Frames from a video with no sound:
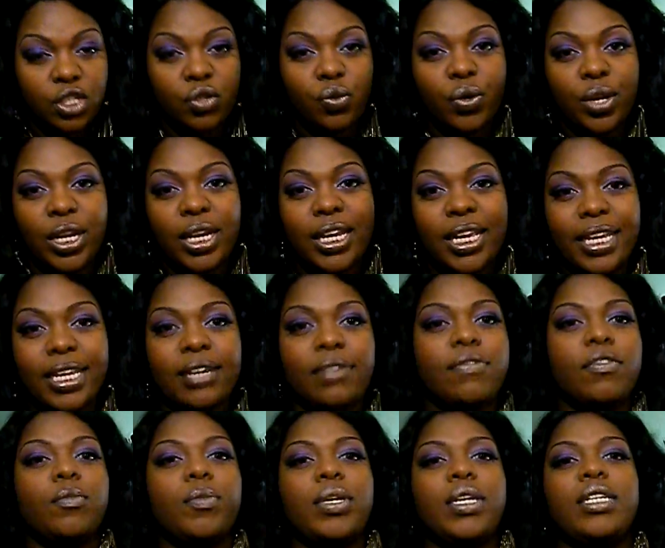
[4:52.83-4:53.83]
she sewed it
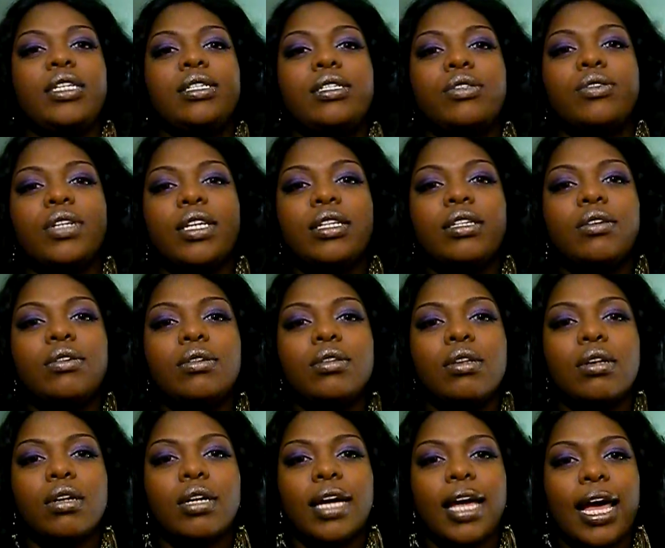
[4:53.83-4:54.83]
in for me she sewed in
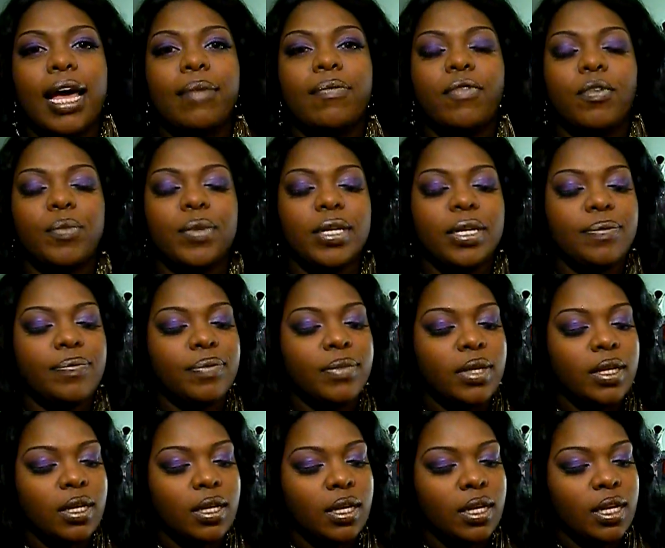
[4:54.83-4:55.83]
the, the cap for me
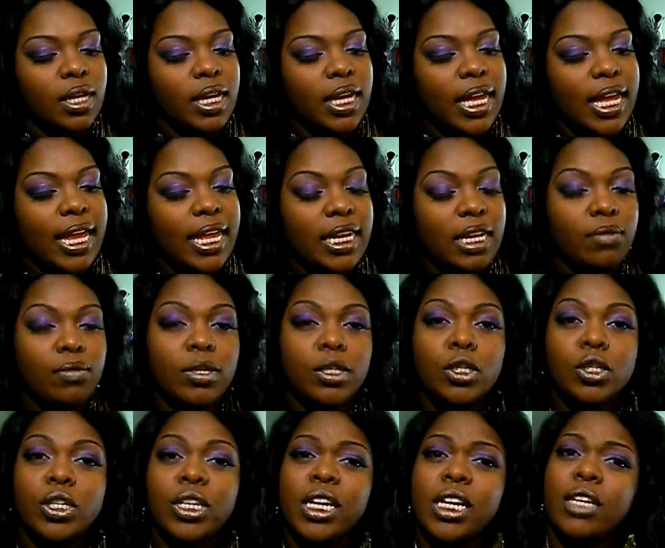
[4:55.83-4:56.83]
and it
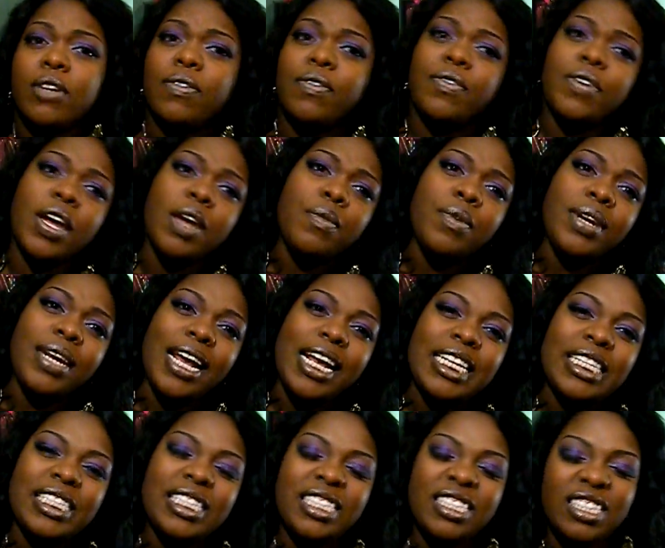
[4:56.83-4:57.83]
was looking very
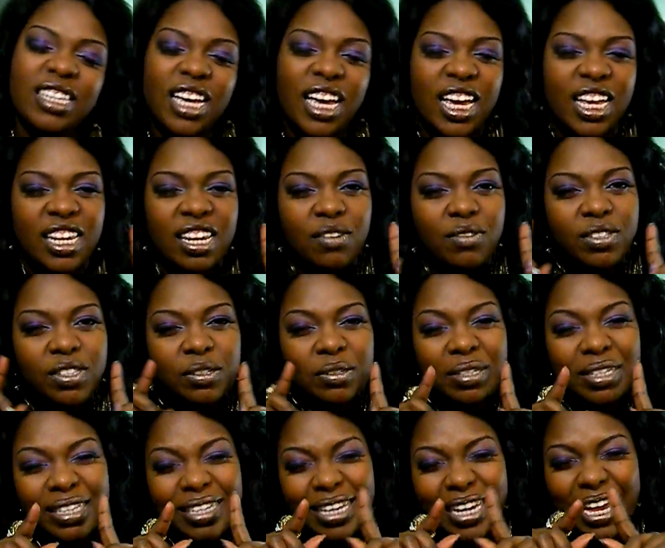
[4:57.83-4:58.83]
nice and there was
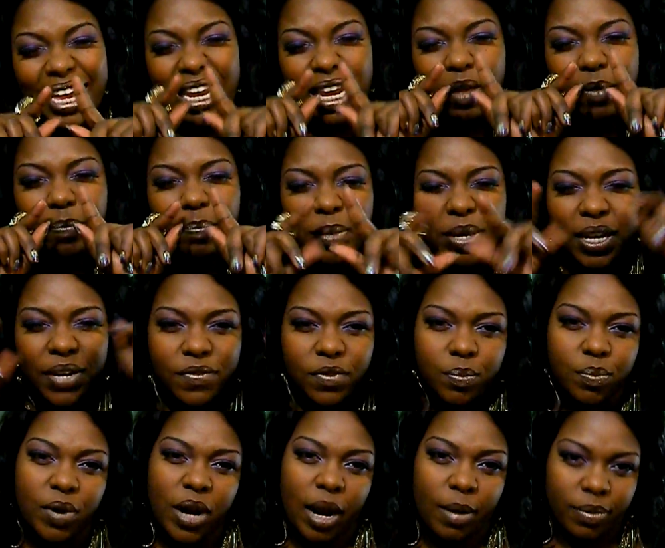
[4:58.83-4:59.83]
a little bit
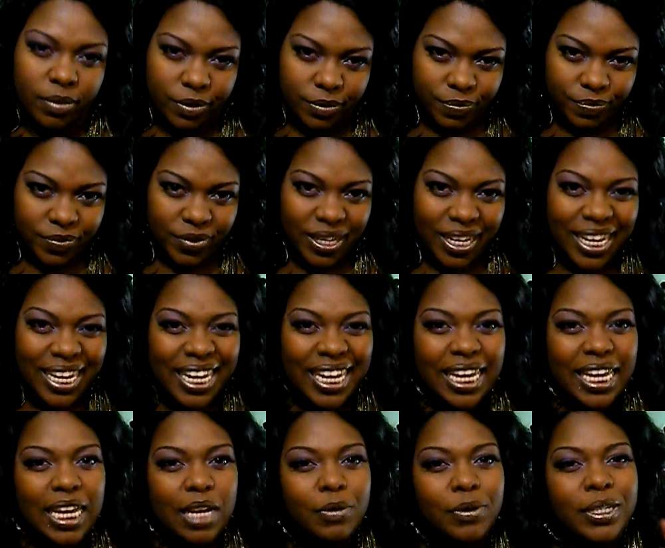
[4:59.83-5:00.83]
of a problem.
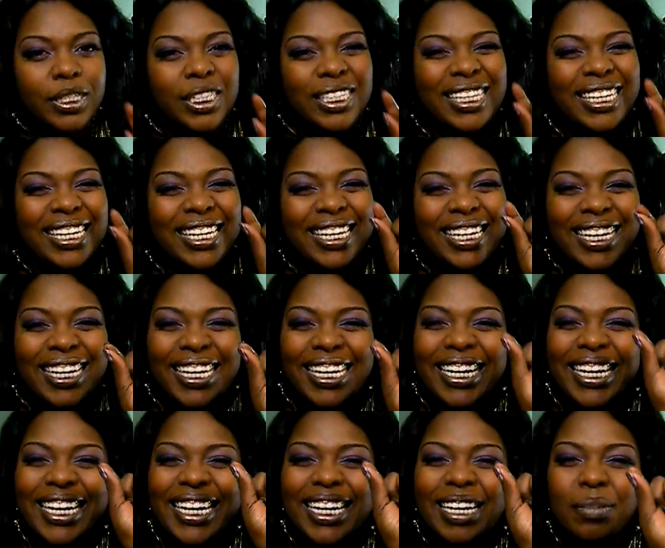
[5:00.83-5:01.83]
It was a
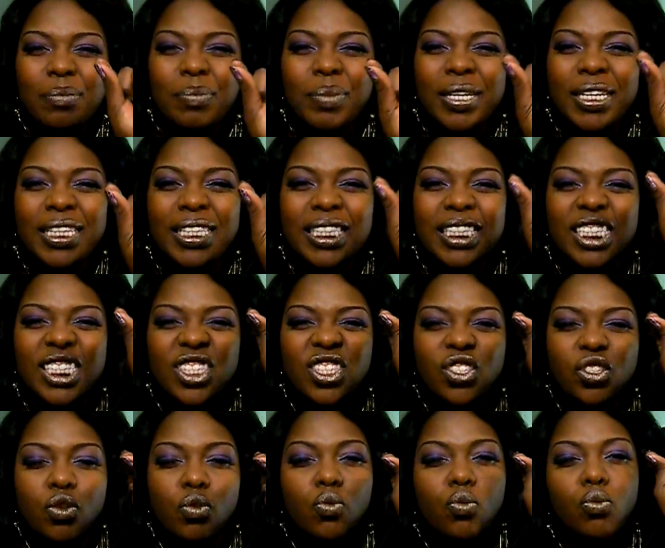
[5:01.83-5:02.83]
little bit
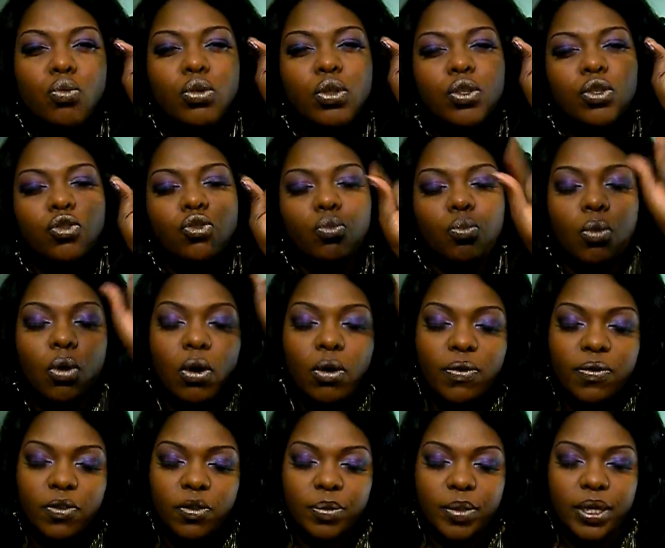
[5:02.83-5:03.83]
too
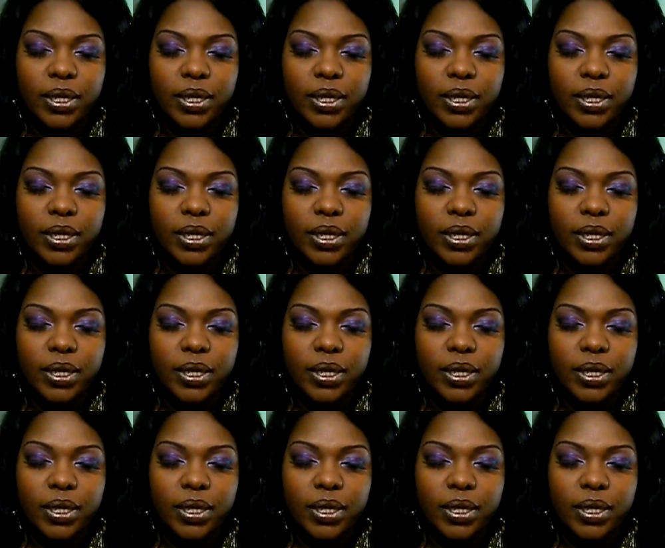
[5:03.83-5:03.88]
small